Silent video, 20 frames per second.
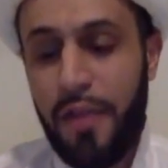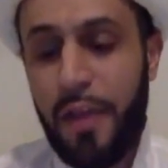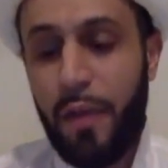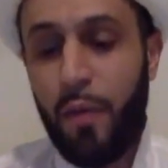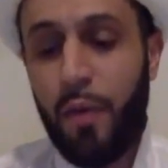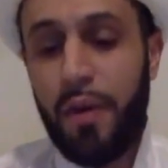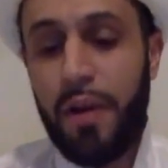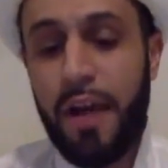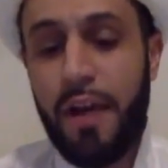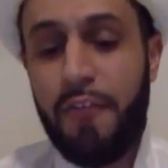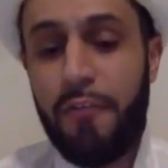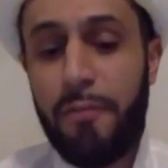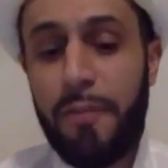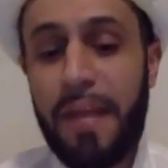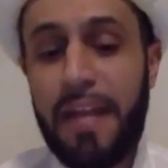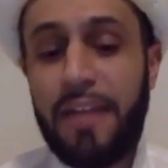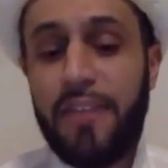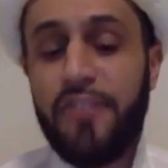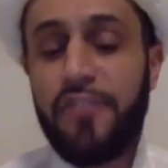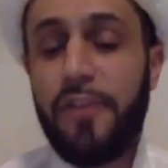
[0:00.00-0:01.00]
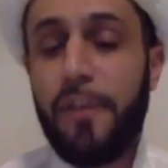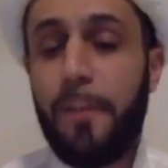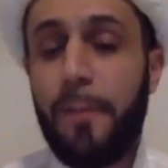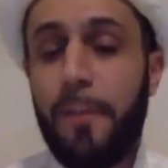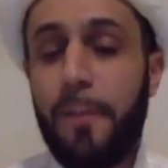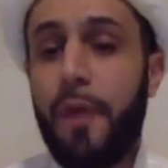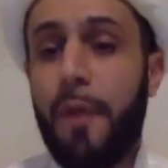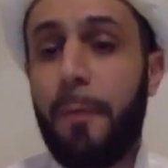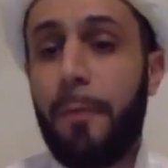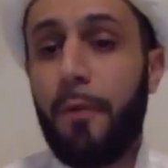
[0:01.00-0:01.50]
they would have made
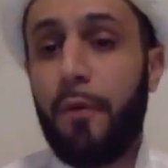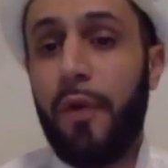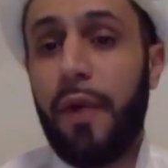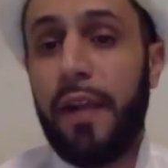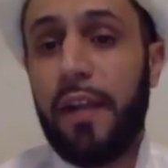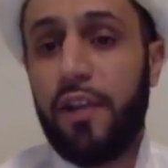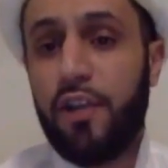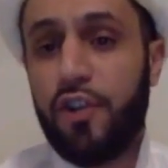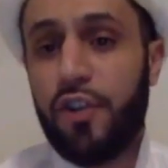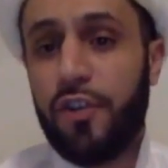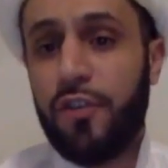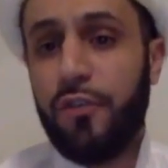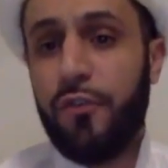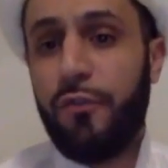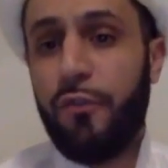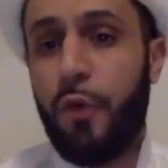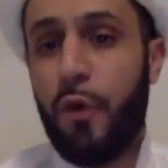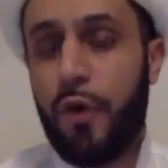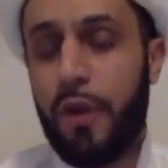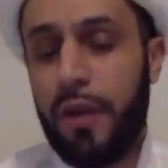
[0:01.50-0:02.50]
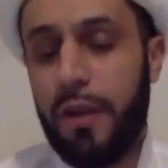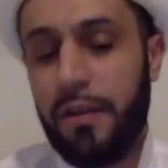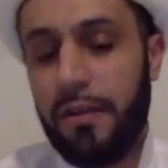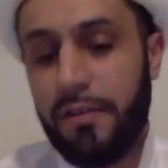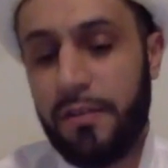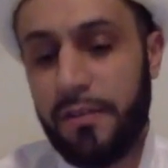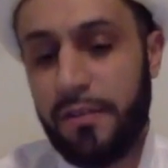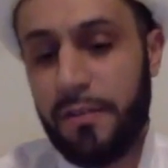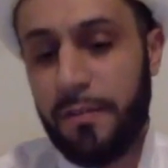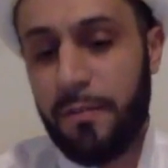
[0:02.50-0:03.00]
some preparations for
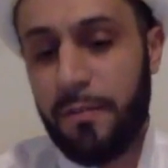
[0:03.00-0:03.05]
it.